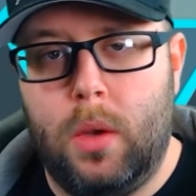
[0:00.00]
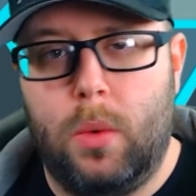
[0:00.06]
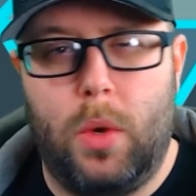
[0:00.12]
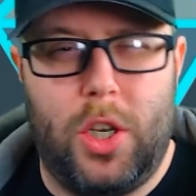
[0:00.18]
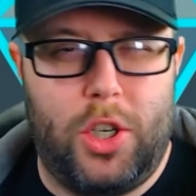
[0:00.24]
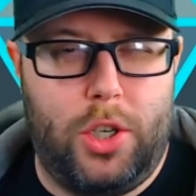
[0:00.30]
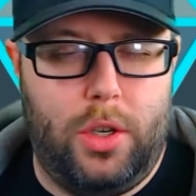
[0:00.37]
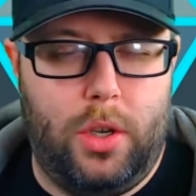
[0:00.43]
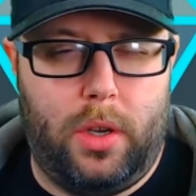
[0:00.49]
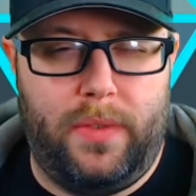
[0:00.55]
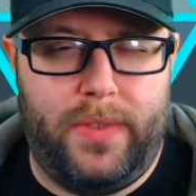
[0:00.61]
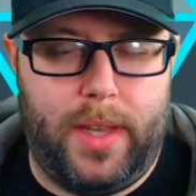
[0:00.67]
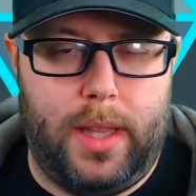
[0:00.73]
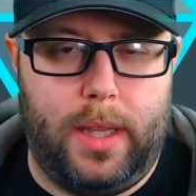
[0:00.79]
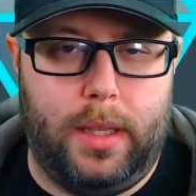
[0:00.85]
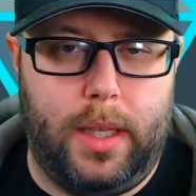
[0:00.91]
which you can
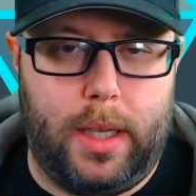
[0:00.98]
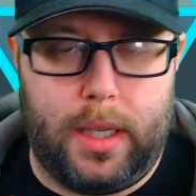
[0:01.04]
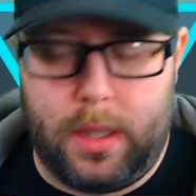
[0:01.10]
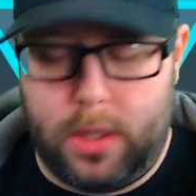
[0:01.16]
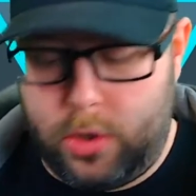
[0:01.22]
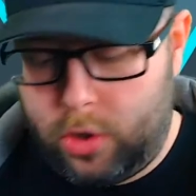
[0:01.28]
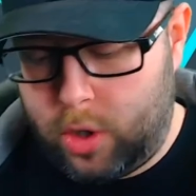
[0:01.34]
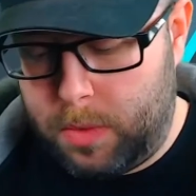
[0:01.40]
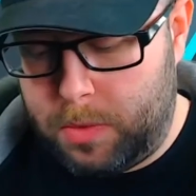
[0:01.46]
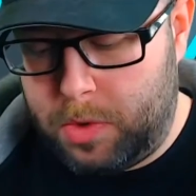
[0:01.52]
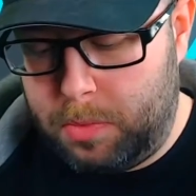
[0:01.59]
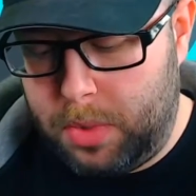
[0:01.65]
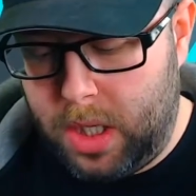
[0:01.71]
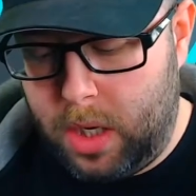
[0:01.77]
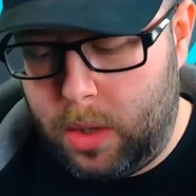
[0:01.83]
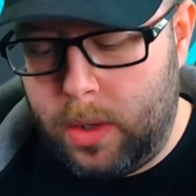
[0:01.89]
find the link in the
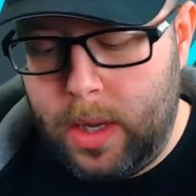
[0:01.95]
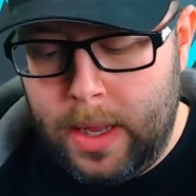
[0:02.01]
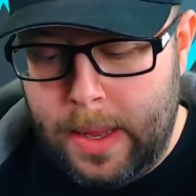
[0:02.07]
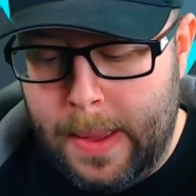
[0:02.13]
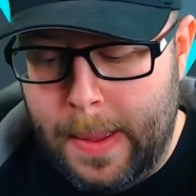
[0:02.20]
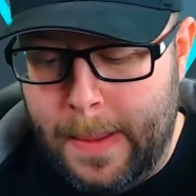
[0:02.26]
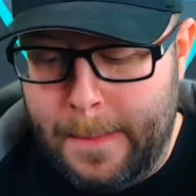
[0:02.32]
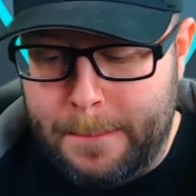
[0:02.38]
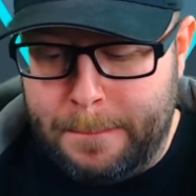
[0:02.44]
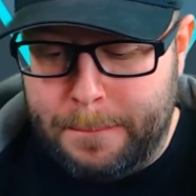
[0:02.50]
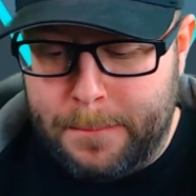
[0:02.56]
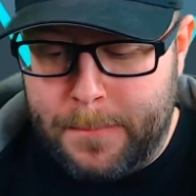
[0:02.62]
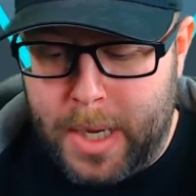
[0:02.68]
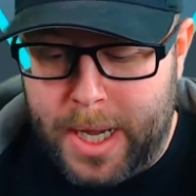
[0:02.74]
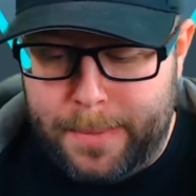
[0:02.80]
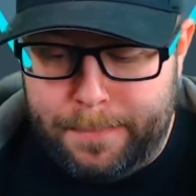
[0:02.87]
description below.
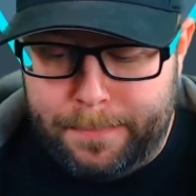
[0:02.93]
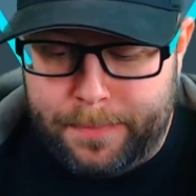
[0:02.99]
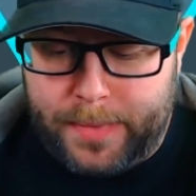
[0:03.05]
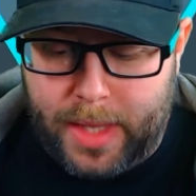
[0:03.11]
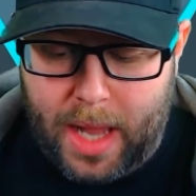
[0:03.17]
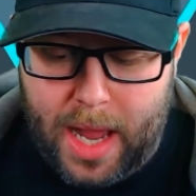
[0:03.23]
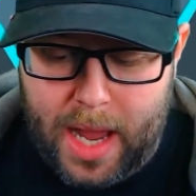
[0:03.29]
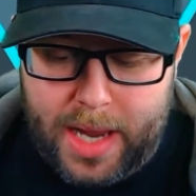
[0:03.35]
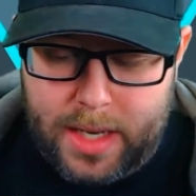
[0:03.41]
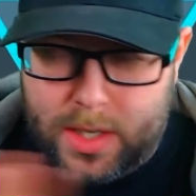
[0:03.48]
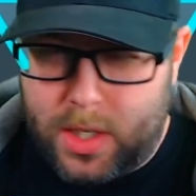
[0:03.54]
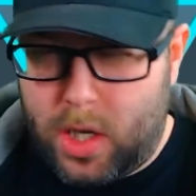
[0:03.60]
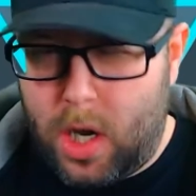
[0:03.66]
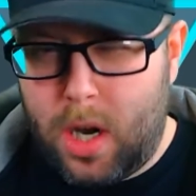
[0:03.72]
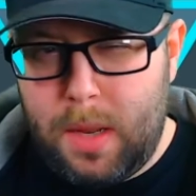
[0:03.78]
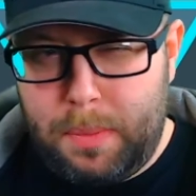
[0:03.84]
But I had
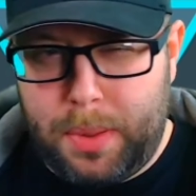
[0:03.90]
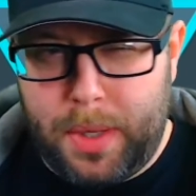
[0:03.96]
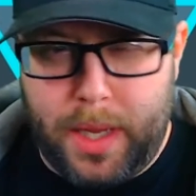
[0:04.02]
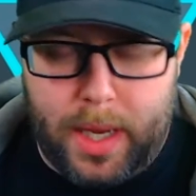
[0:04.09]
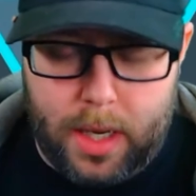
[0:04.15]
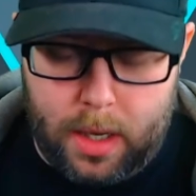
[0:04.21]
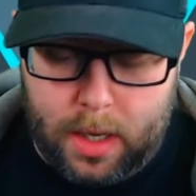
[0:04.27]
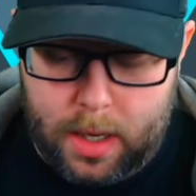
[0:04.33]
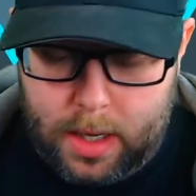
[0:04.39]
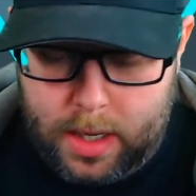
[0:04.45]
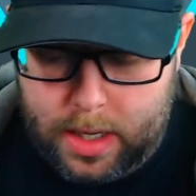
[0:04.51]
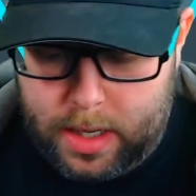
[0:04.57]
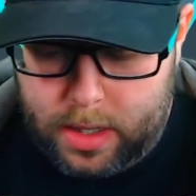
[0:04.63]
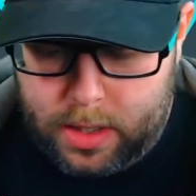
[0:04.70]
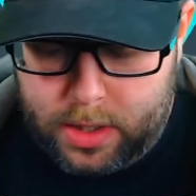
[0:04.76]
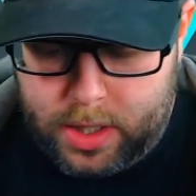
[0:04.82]
started playing
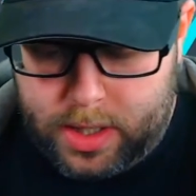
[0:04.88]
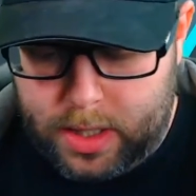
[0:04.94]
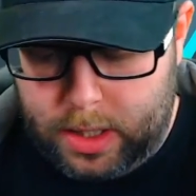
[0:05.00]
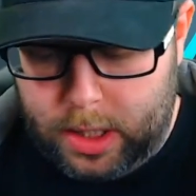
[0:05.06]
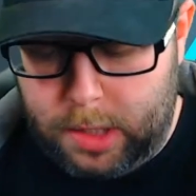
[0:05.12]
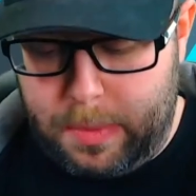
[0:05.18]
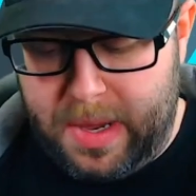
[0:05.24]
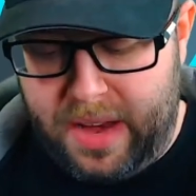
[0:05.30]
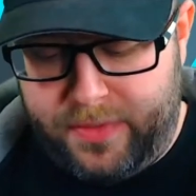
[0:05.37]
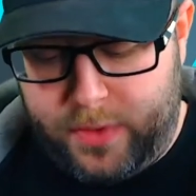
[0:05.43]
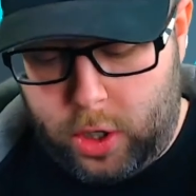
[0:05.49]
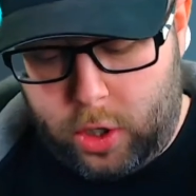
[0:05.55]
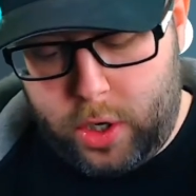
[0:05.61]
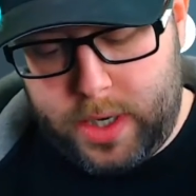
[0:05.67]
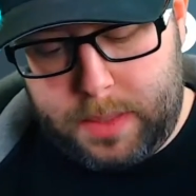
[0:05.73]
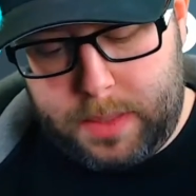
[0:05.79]
just a little bit after
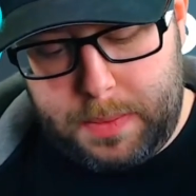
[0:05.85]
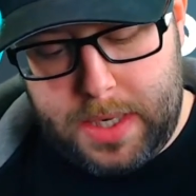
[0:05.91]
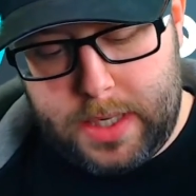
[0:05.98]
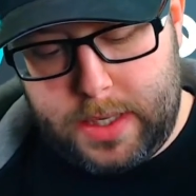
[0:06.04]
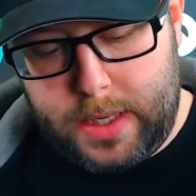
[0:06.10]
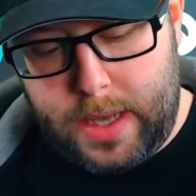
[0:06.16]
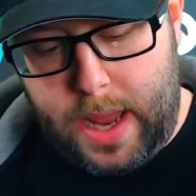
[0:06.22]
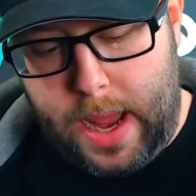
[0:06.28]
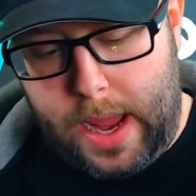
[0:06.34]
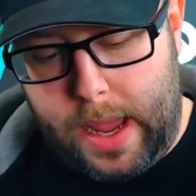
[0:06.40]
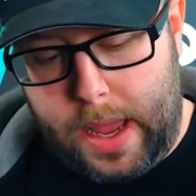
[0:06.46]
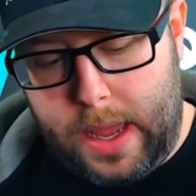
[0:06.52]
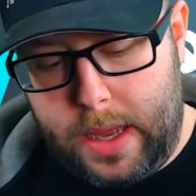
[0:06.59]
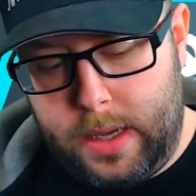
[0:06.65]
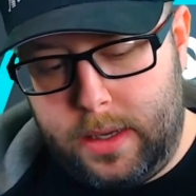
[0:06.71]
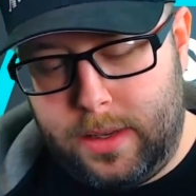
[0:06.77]
Christmas
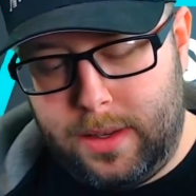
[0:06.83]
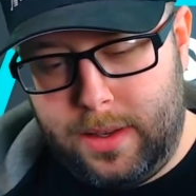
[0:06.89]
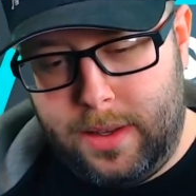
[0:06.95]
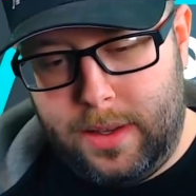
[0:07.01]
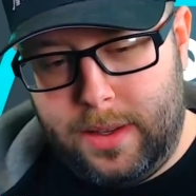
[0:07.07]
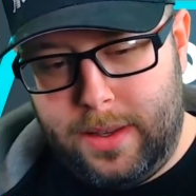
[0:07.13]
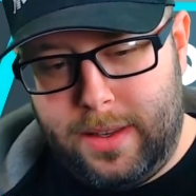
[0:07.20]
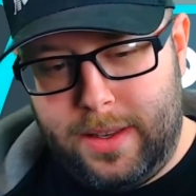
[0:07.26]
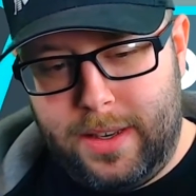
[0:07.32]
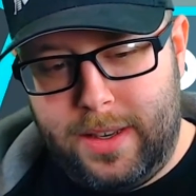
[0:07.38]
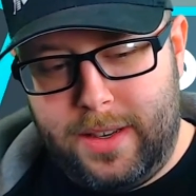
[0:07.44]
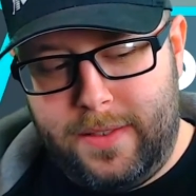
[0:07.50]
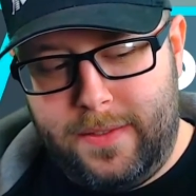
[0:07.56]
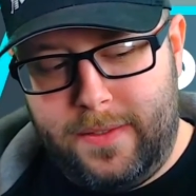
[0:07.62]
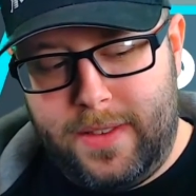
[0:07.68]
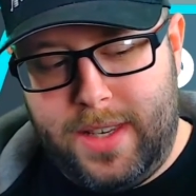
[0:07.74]
and
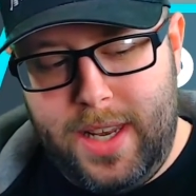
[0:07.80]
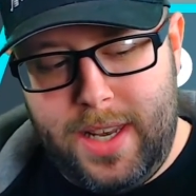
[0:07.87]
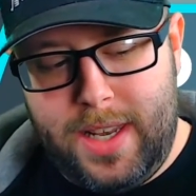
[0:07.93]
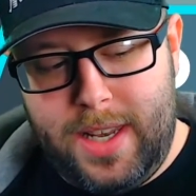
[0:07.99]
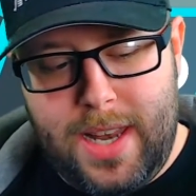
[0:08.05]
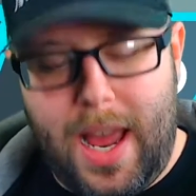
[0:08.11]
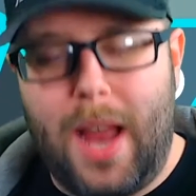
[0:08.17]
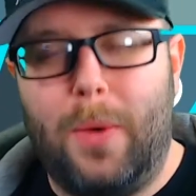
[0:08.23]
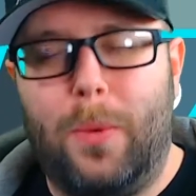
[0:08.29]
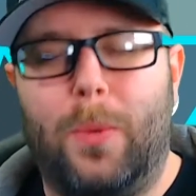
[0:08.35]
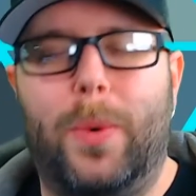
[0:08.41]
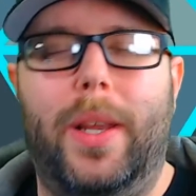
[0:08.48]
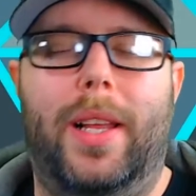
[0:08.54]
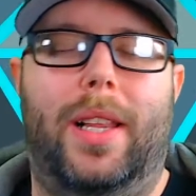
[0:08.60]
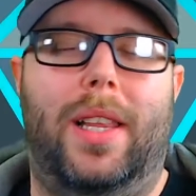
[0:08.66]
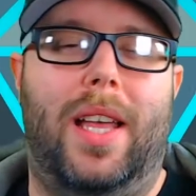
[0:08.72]
did not
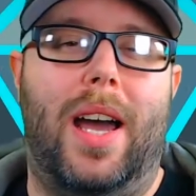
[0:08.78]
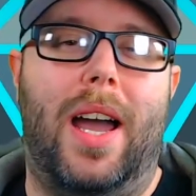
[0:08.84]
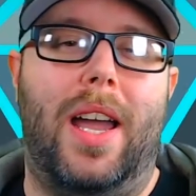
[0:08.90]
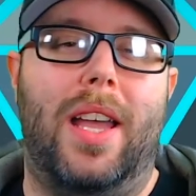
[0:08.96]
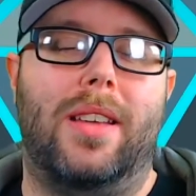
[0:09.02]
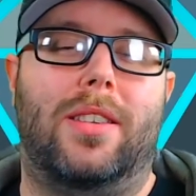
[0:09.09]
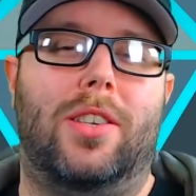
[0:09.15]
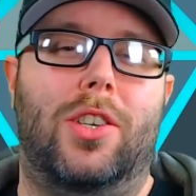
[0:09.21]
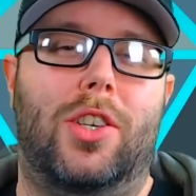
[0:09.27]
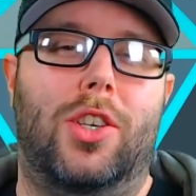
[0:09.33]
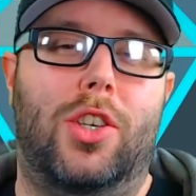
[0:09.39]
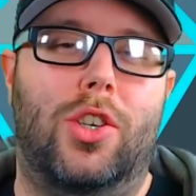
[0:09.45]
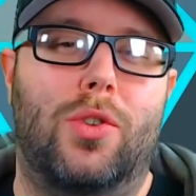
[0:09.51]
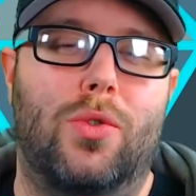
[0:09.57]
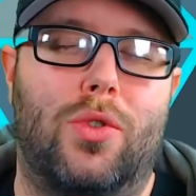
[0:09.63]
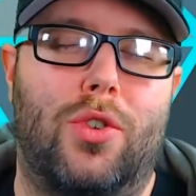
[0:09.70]
realize
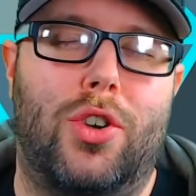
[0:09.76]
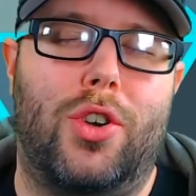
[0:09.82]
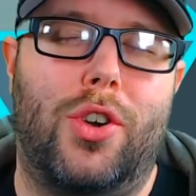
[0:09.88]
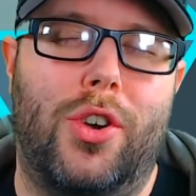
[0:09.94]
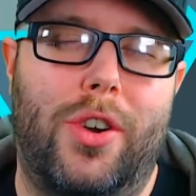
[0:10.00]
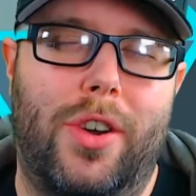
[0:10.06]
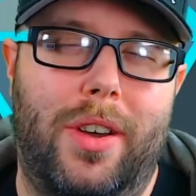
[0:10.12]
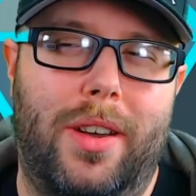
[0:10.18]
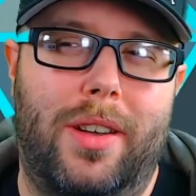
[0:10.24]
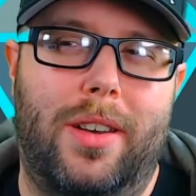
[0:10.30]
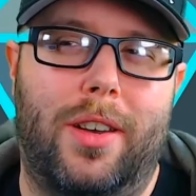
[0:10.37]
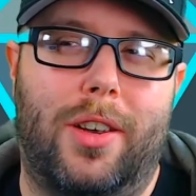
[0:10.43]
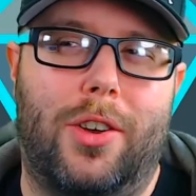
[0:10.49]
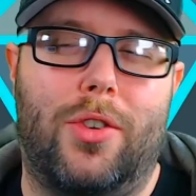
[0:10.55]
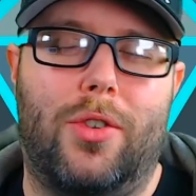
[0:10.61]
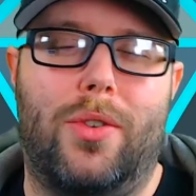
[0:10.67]
you
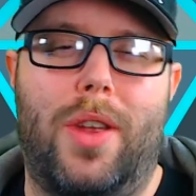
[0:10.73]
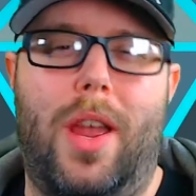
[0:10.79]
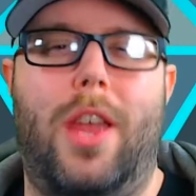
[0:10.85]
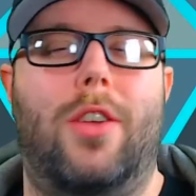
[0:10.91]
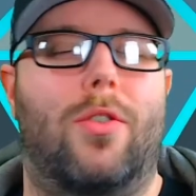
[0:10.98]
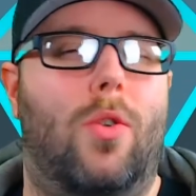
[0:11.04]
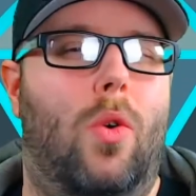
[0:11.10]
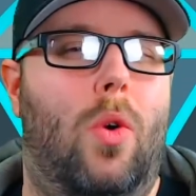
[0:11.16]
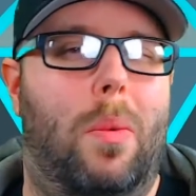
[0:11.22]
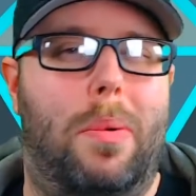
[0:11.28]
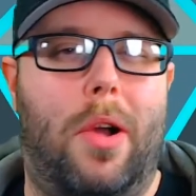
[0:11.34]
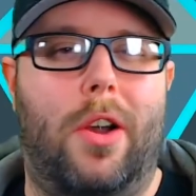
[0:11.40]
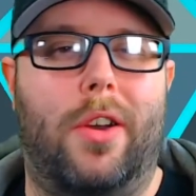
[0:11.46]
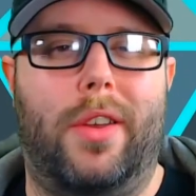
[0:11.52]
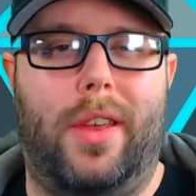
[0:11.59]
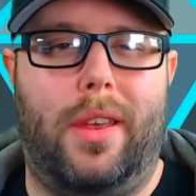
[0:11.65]
could create your whole
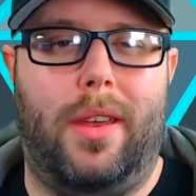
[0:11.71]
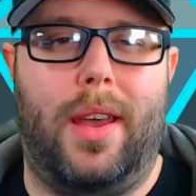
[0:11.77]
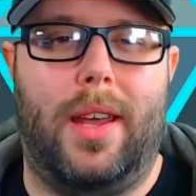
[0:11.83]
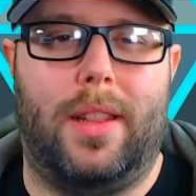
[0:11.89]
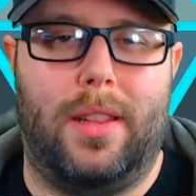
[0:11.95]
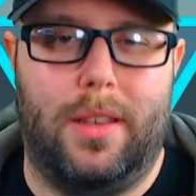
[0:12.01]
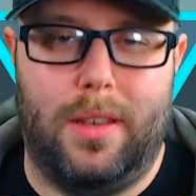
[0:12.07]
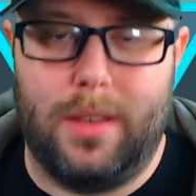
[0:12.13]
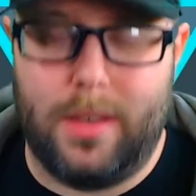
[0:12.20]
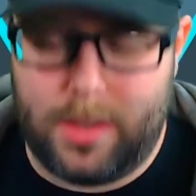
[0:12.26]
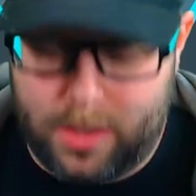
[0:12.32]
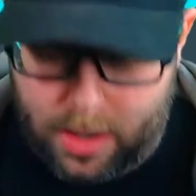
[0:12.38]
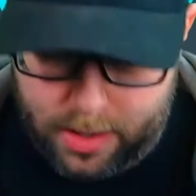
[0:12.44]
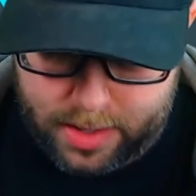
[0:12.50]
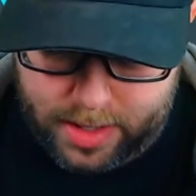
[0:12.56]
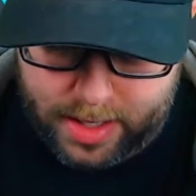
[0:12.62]
party at the
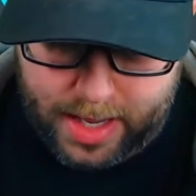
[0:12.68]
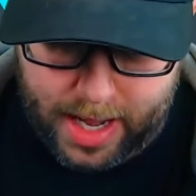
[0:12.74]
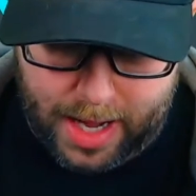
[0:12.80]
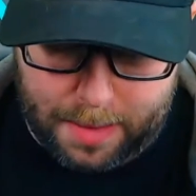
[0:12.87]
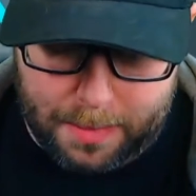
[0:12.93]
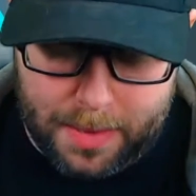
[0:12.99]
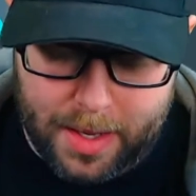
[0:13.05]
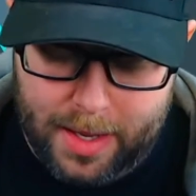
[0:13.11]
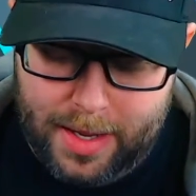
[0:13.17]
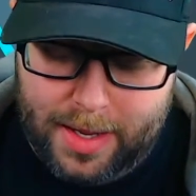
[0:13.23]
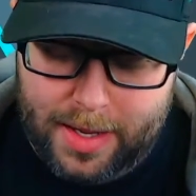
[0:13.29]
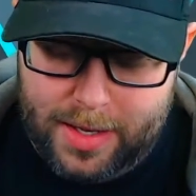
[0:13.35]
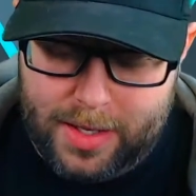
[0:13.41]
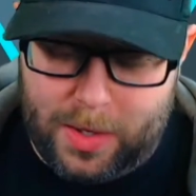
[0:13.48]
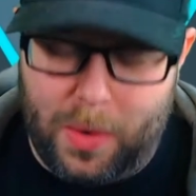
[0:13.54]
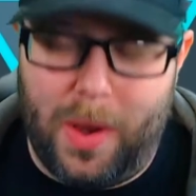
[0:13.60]
start of the game.
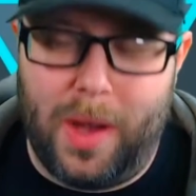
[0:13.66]
So